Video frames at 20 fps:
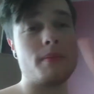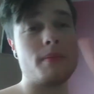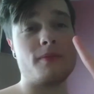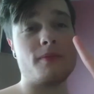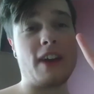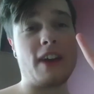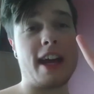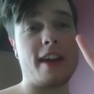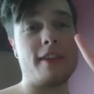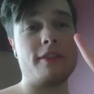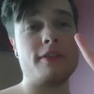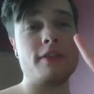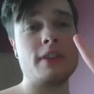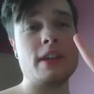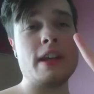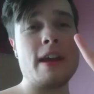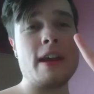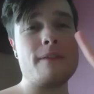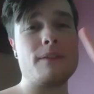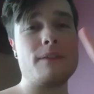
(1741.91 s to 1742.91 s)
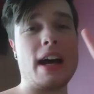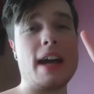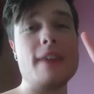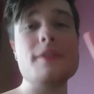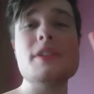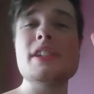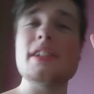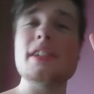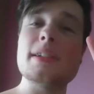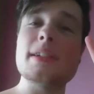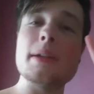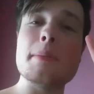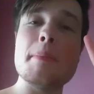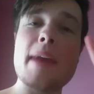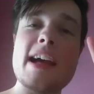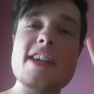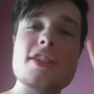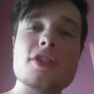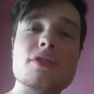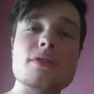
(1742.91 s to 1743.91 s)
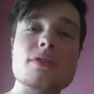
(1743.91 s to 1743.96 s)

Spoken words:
5. 5 is the magical